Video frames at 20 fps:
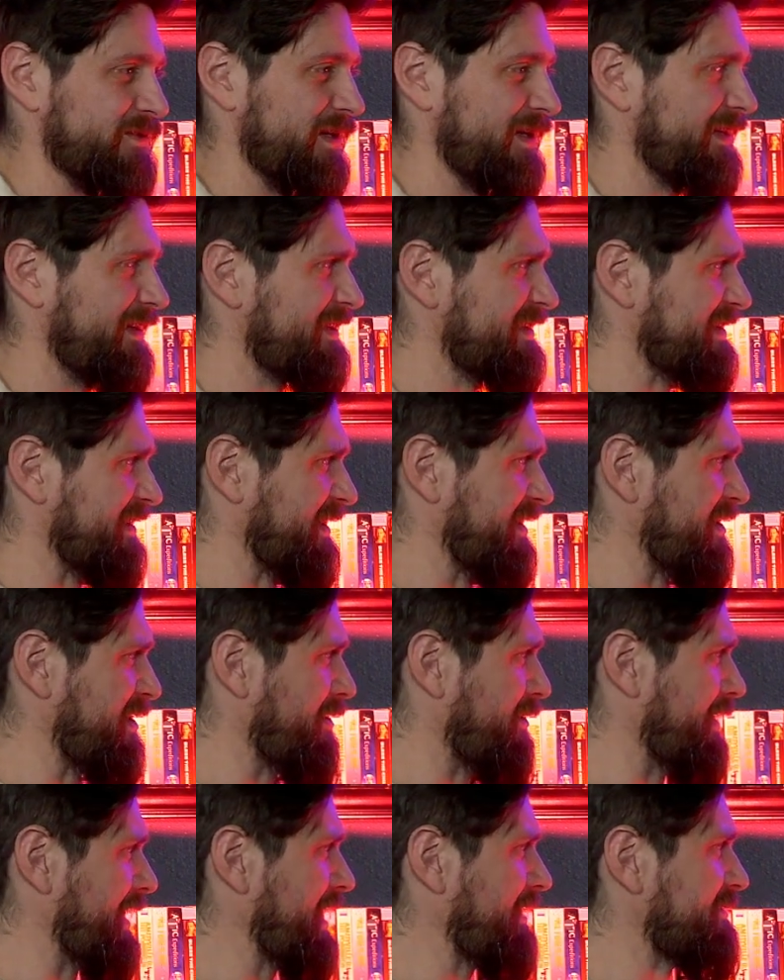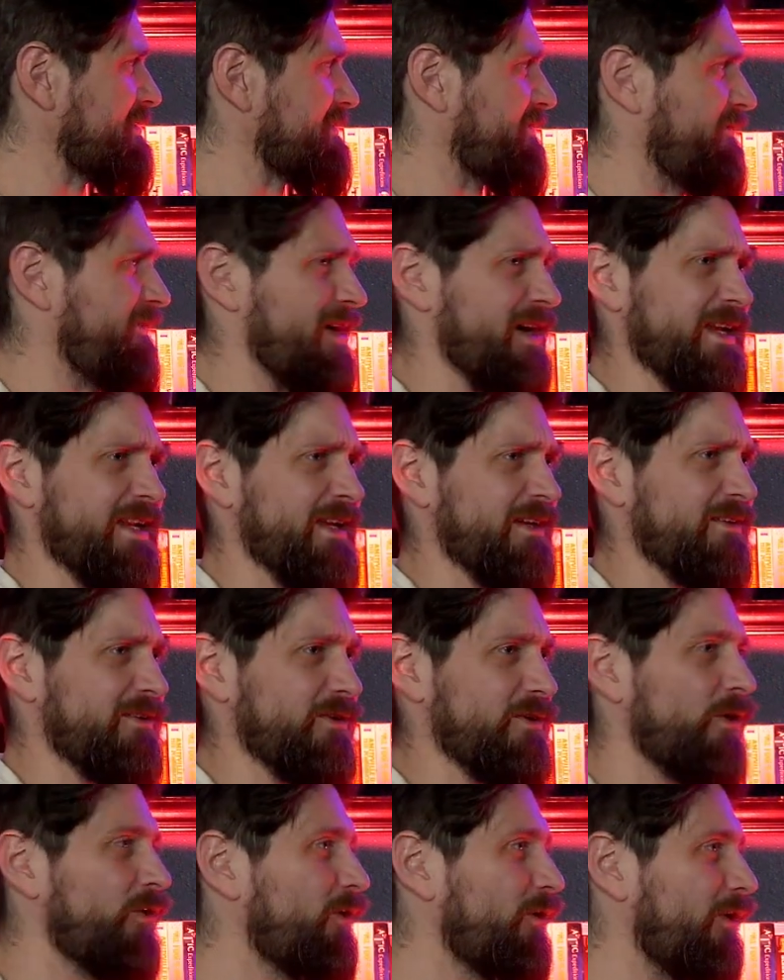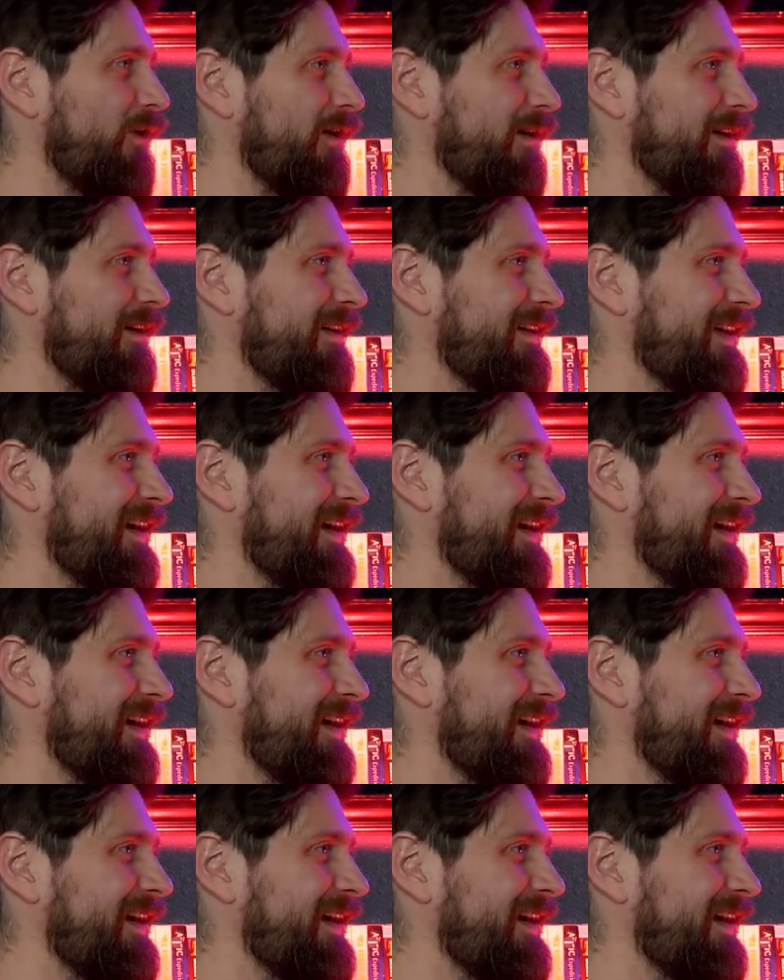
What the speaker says: trick, and he's like, oh, that was fucking cool.